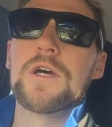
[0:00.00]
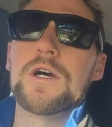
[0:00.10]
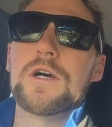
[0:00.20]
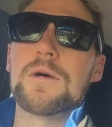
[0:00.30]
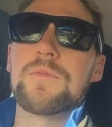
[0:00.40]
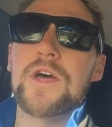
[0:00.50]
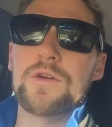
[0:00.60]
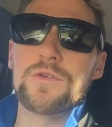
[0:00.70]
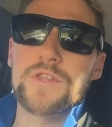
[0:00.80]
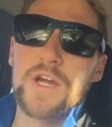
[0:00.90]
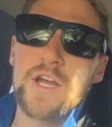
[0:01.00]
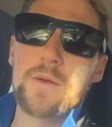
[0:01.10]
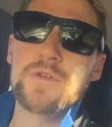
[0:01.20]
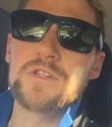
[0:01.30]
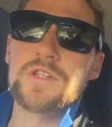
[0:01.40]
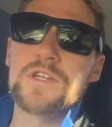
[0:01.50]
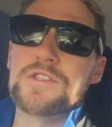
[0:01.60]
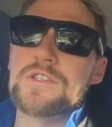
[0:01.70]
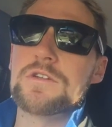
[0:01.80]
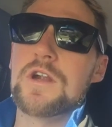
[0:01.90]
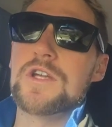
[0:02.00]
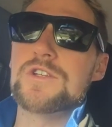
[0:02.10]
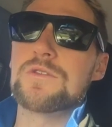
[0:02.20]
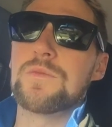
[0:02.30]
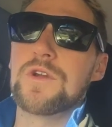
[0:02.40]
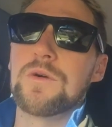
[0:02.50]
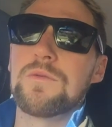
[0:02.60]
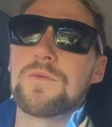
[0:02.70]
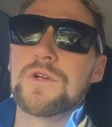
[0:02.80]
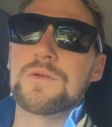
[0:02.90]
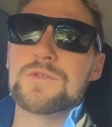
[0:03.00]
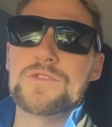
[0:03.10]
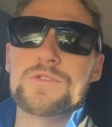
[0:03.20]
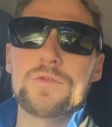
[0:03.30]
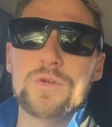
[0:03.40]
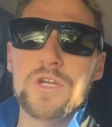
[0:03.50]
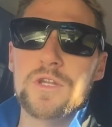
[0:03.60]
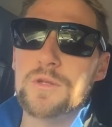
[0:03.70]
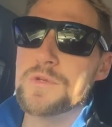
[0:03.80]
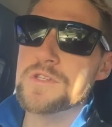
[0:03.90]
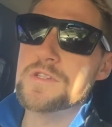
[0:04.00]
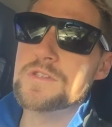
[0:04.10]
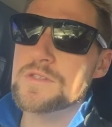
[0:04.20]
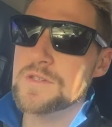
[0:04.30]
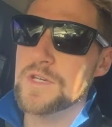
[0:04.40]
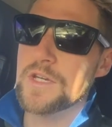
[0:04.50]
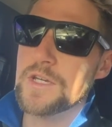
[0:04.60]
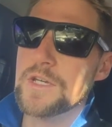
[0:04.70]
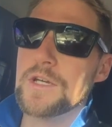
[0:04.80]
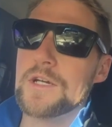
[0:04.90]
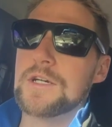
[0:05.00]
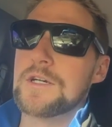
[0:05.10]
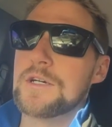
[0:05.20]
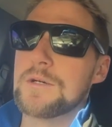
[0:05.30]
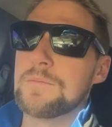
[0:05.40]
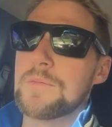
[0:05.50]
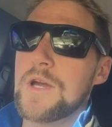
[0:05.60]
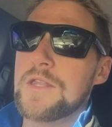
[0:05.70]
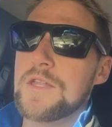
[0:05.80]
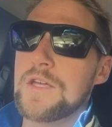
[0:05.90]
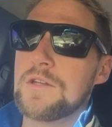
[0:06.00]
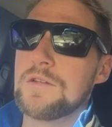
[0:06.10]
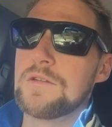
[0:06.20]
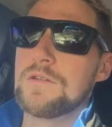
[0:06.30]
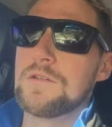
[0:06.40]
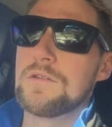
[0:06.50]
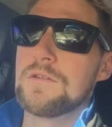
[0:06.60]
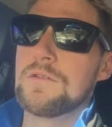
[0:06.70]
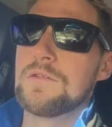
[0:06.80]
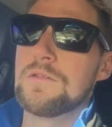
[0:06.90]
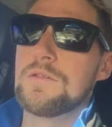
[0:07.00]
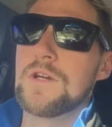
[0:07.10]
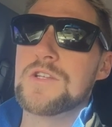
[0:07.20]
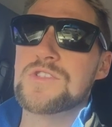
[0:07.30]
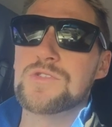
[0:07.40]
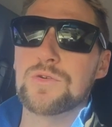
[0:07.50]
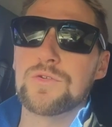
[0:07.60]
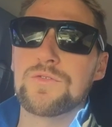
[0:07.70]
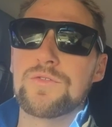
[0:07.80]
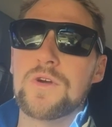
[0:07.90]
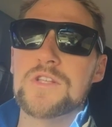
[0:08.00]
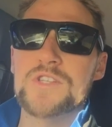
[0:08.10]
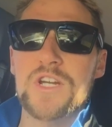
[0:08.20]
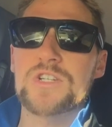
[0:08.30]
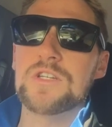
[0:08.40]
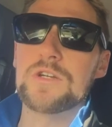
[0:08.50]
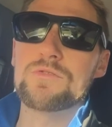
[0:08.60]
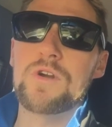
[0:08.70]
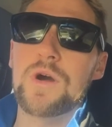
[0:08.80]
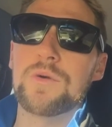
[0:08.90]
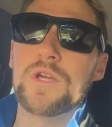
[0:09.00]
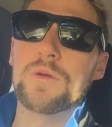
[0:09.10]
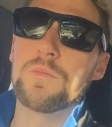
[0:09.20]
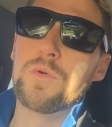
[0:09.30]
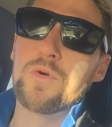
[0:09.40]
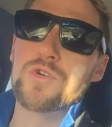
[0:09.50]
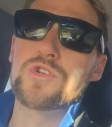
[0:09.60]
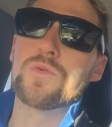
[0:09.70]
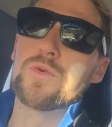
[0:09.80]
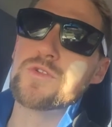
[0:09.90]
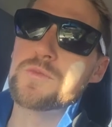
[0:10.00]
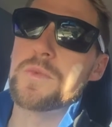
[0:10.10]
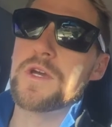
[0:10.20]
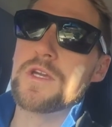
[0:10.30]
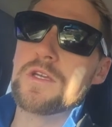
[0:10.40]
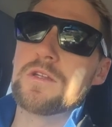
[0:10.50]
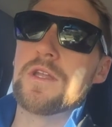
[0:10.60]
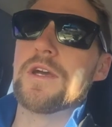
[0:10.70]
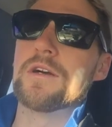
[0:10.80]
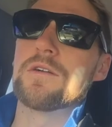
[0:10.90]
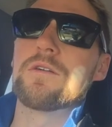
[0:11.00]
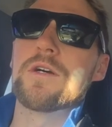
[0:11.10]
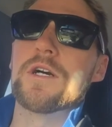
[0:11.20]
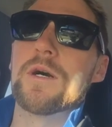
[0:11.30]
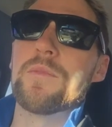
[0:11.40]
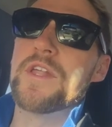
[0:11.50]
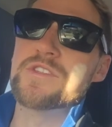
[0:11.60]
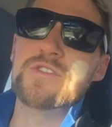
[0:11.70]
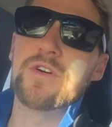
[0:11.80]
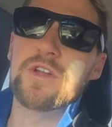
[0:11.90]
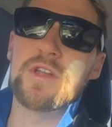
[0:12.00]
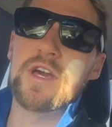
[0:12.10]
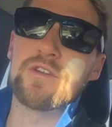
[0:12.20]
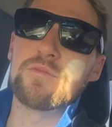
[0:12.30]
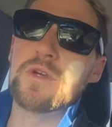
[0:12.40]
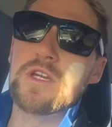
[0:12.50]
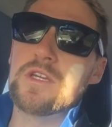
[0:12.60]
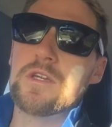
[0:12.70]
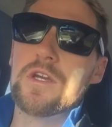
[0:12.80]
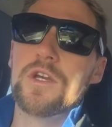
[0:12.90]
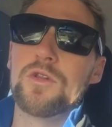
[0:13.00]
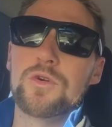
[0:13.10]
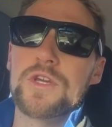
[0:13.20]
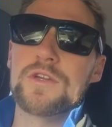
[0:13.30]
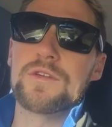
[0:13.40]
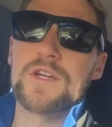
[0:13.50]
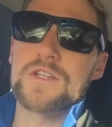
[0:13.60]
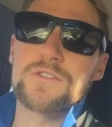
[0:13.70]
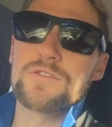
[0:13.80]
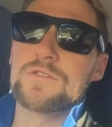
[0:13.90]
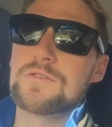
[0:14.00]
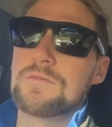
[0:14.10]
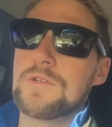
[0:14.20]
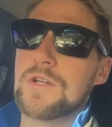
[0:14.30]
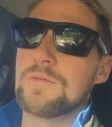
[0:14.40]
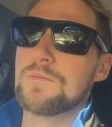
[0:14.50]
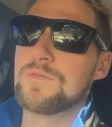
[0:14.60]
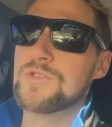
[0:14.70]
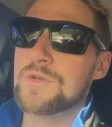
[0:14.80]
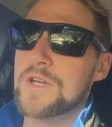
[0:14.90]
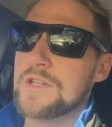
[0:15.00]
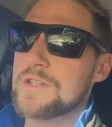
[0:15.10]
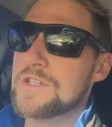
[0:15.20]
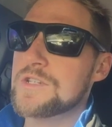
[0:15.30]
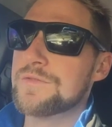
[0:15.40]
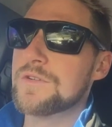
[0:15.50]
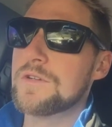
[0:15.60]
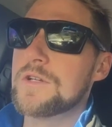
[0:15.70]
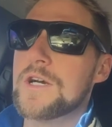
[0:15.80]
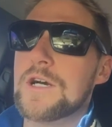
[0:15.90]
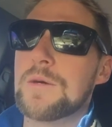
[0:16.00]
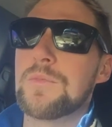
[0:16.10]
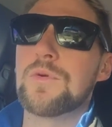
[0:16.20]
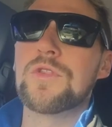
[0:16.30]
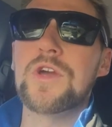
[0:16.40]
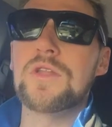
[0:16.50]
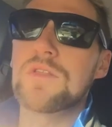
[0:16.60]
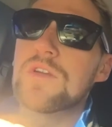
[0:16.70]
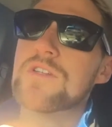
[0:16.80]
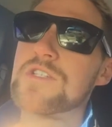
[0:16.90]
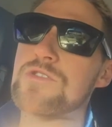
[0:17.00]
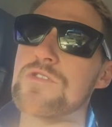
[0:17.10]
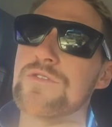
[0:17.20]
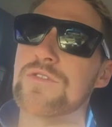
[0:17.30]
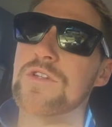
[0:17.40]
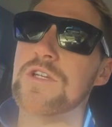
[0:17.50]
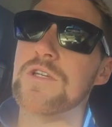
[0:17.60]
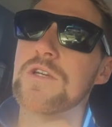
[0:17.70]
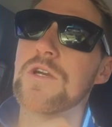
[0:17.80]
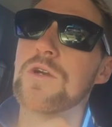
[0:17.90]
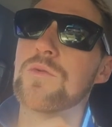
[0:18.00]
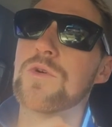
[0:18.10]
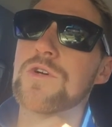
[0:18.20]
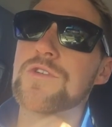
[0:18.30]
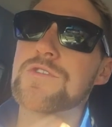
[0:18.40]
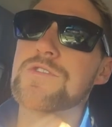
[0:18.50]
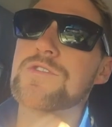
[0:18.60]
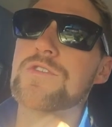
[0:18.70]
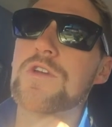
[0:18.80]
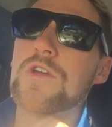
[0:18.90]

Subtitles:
that come into the consideration when I was looking at the business, and then it's actually growing more towards me now. And that's not out of me looking extra, you know, doing anything different. But the only thing I did do differently was